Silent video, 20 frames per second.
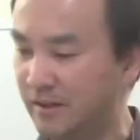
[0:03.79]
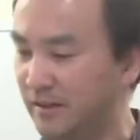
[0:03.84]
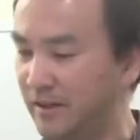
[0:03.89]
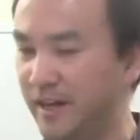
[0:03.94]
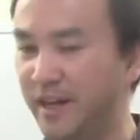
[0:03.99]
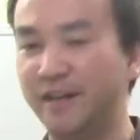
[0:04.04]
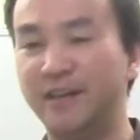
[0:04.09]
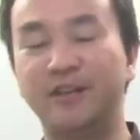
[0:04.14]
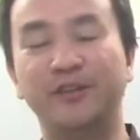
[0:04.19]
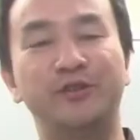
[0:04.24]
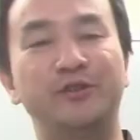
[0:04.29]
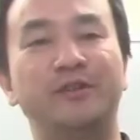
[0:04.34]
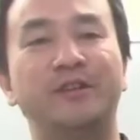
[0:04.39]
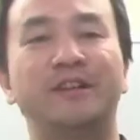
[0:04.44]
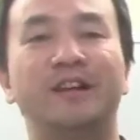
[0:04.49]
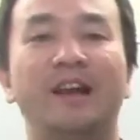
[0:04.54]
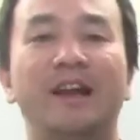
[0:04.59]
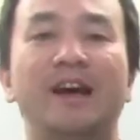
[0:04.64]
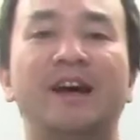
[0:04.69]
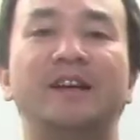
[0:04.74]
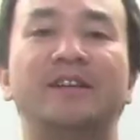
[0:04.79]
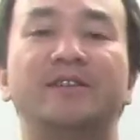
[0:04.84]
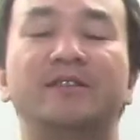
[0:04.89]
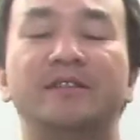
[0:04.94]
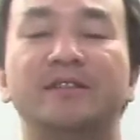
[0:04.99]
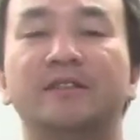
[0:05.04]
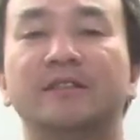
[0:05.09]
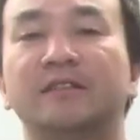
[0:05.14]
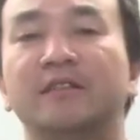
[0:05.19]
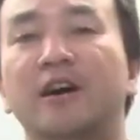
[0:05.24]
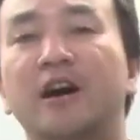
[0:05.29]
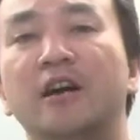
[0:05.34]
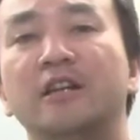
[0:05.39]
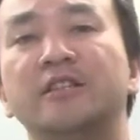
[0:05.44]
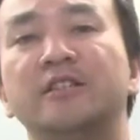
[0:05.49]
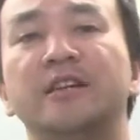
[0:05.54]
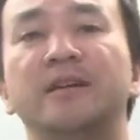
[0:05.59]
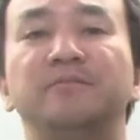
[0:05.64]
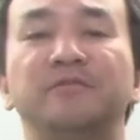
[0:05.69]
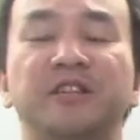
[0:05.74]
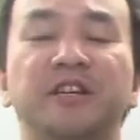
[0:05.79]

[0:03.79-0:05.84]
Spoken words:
head into the last concept